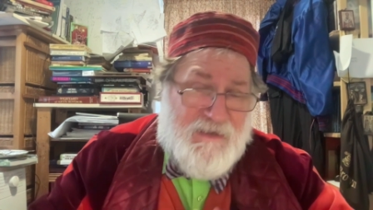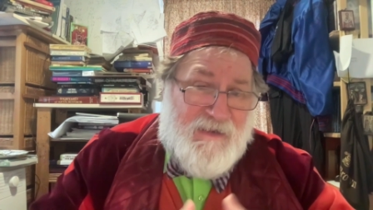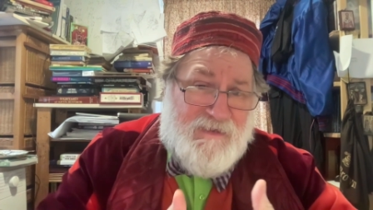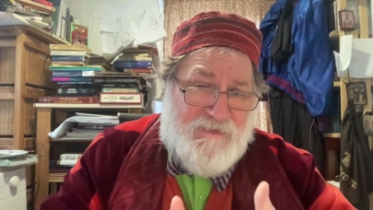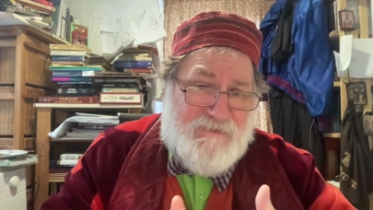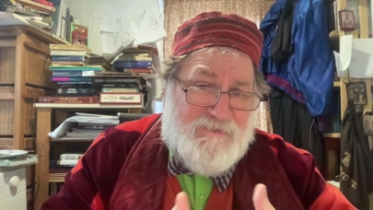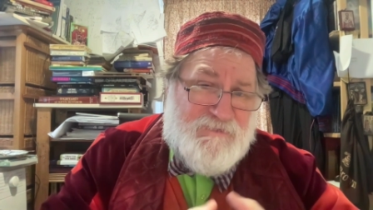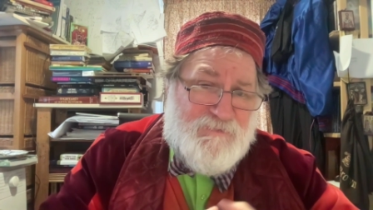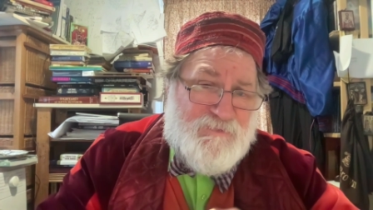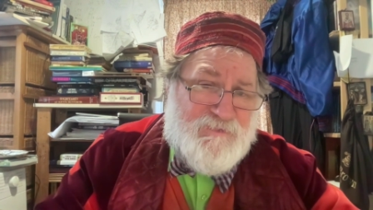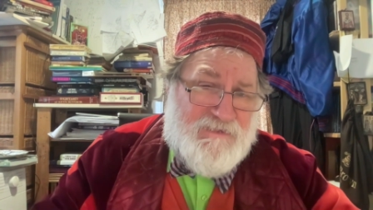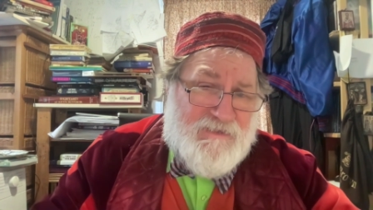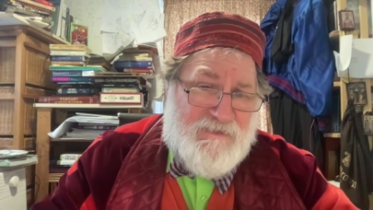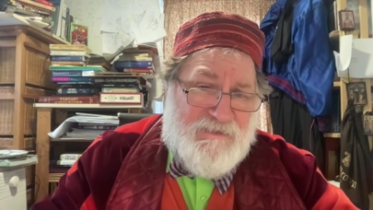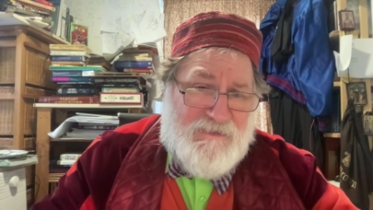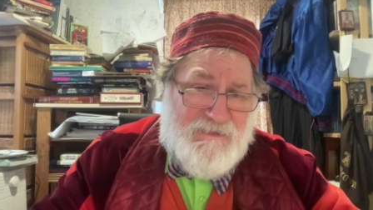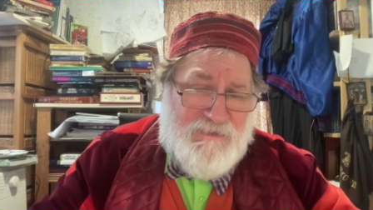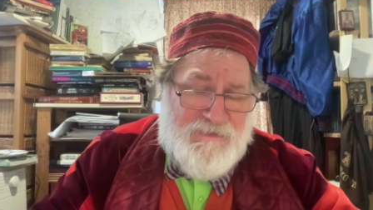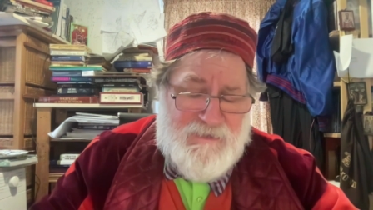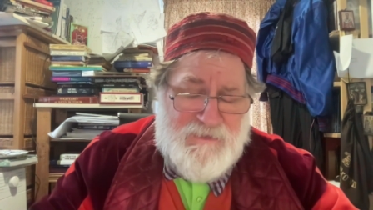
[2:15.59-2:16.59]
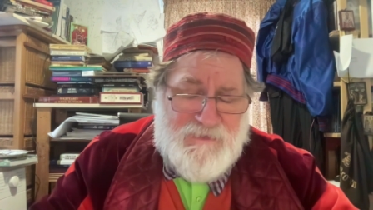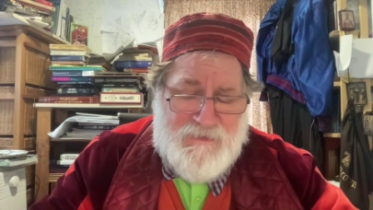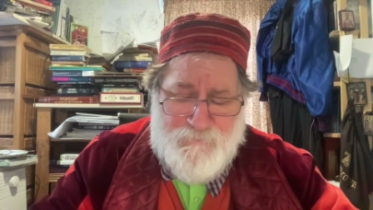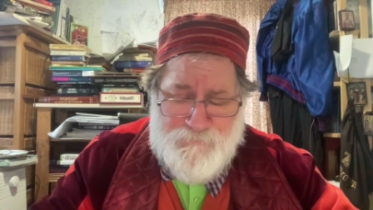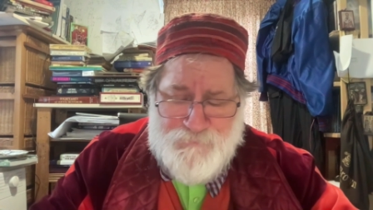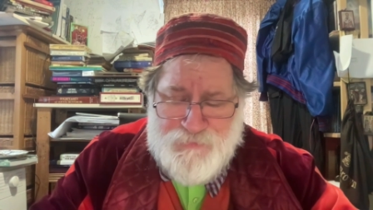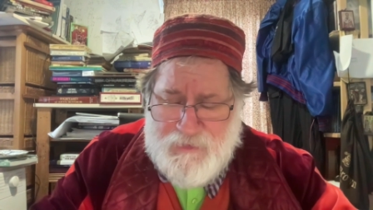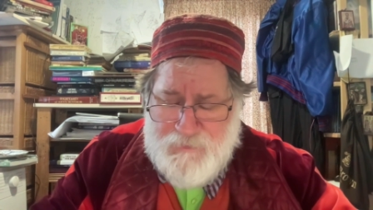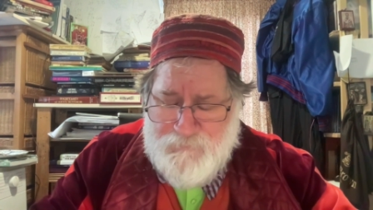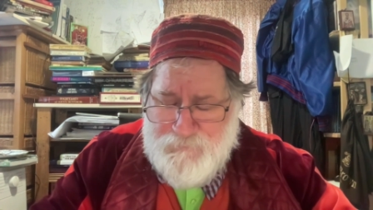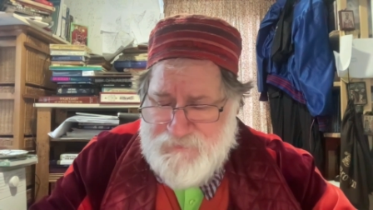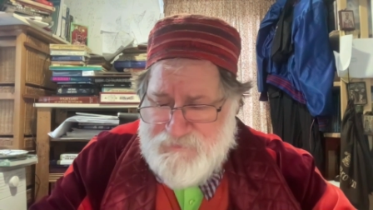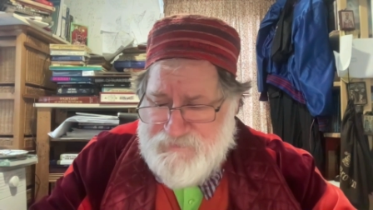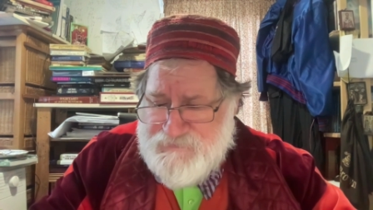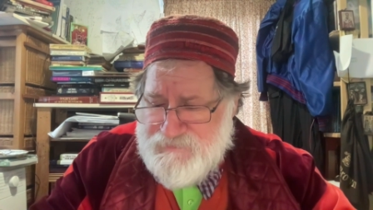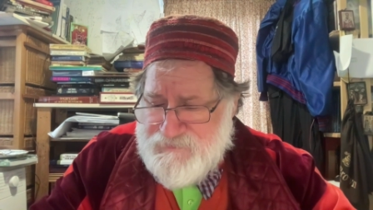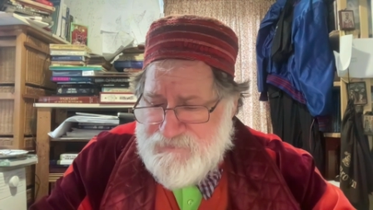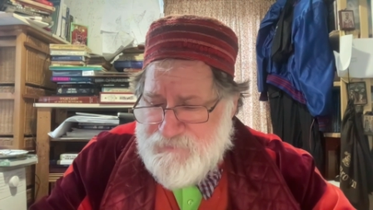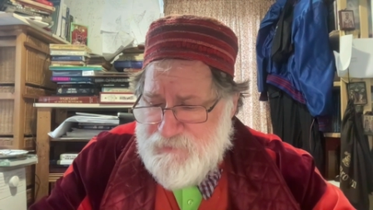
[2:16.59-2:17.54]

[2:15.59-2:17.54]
as you see in Prime Minister's